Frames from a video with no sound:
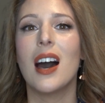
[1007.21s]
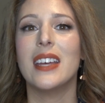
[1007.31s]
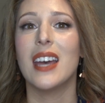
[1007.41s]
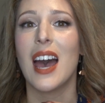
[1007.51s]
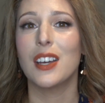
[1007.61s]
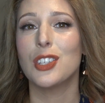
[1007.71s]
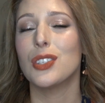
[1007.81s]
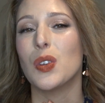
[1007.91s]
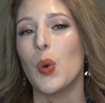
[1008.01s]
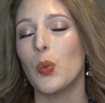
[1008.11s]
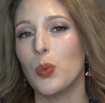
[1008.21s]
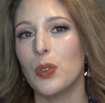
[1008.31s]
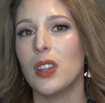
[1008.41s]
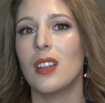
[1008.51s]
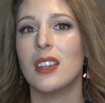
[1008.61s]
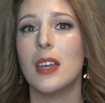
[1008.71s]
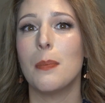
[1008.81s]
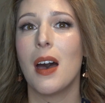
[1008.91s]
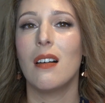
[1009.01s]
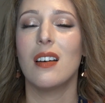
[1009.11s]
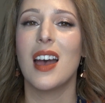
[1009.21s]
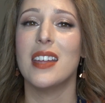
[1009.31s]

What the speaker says: I actually really like that palette,